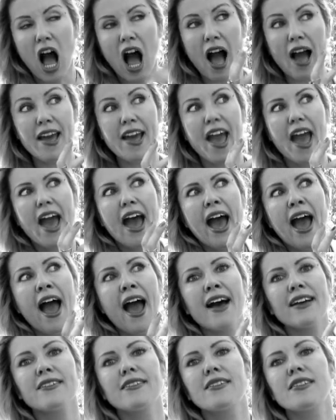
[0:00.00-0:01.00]
I
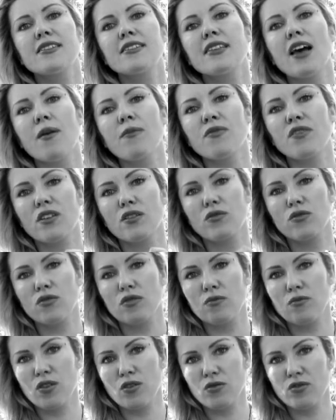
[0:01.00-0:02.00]
add something to
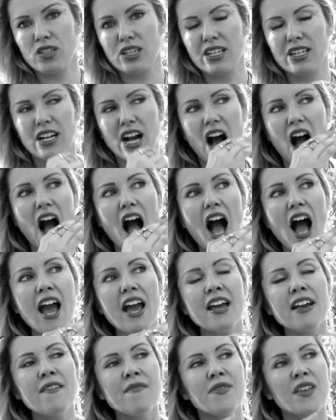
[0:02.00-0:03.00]
the music.
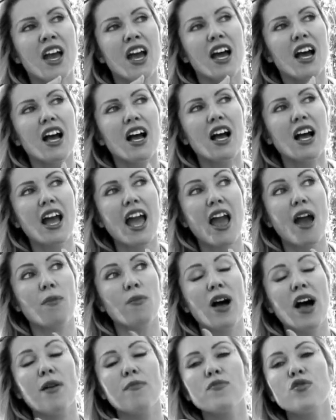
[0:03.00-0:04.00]
I
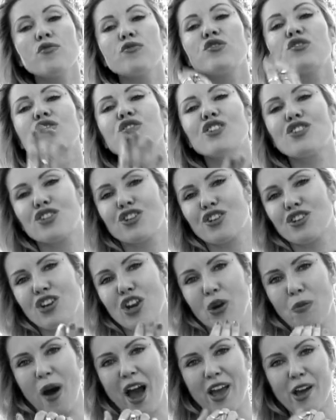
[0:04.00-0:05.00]
am a musician
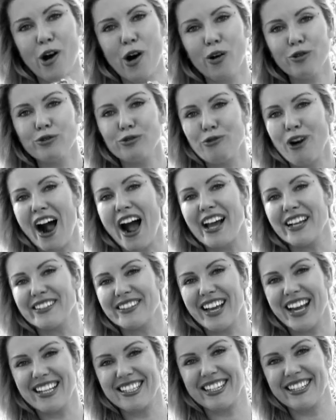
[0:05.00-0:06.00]
in my own right
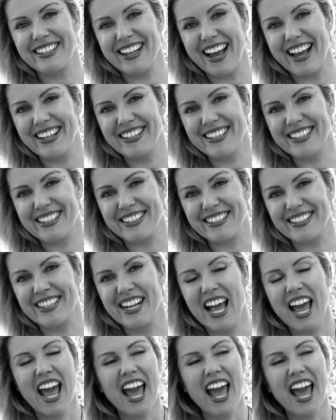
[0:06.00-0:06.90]
as a dancer.